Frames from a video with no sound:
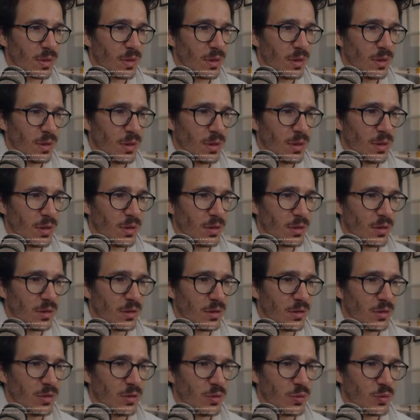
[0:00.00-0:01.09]
in
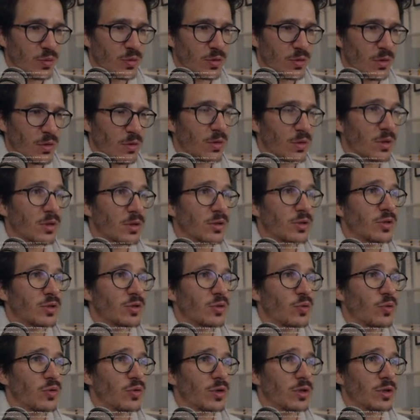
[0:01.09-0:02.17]
use local
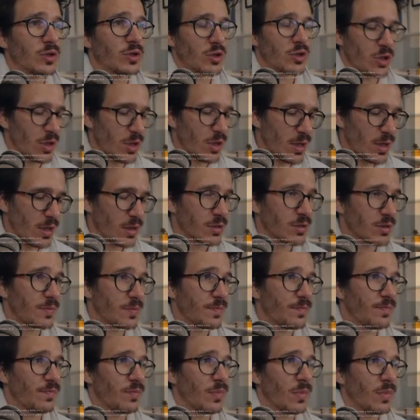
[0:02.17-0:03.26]
storage JS.
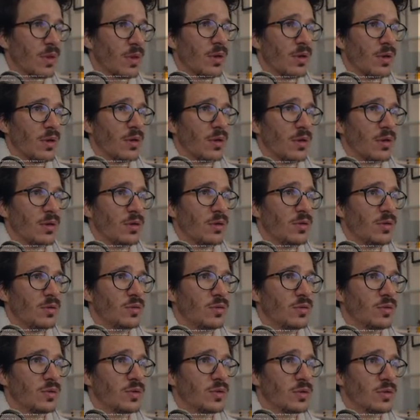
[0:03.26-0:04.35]

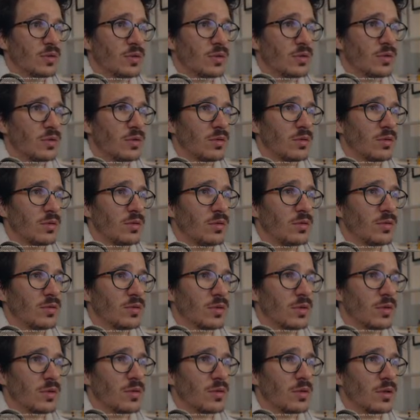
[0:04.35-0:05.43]
Use use
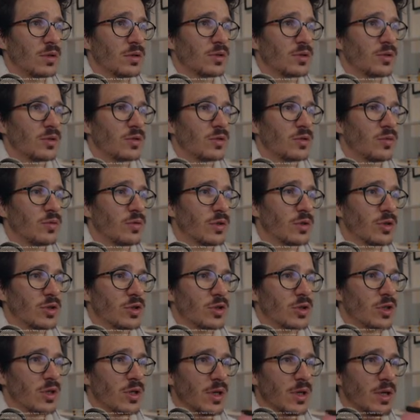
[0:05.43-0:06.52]
local storage
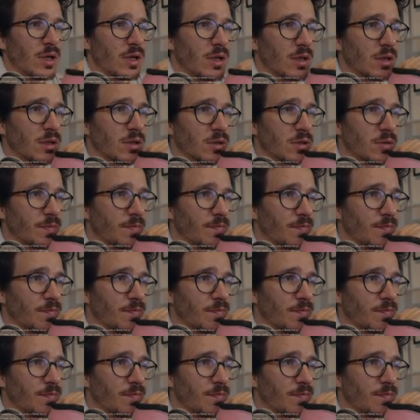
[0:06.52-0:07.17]
JS.